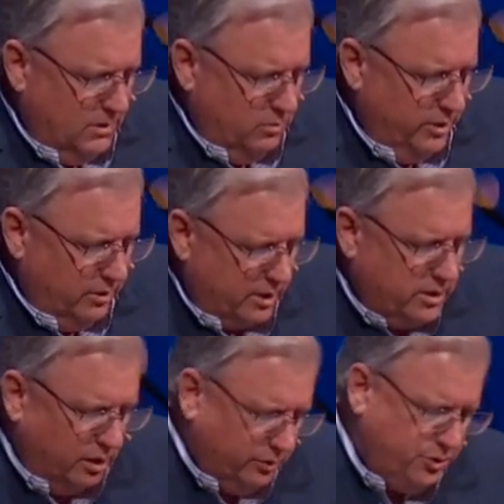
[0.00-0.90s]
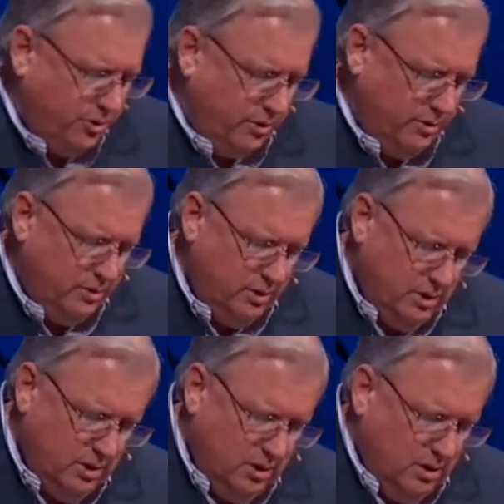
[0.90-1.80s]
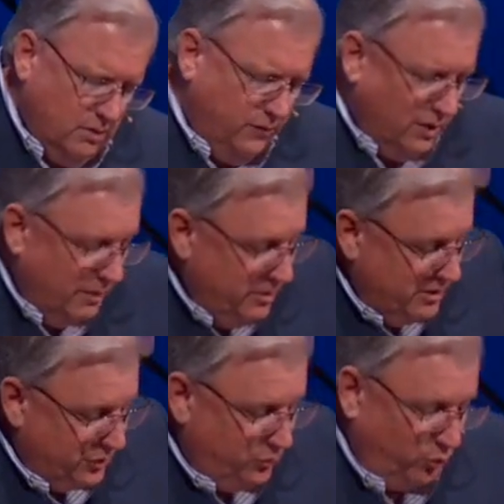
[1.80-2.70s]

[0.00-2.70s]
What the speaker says: We are a culture, if you let me just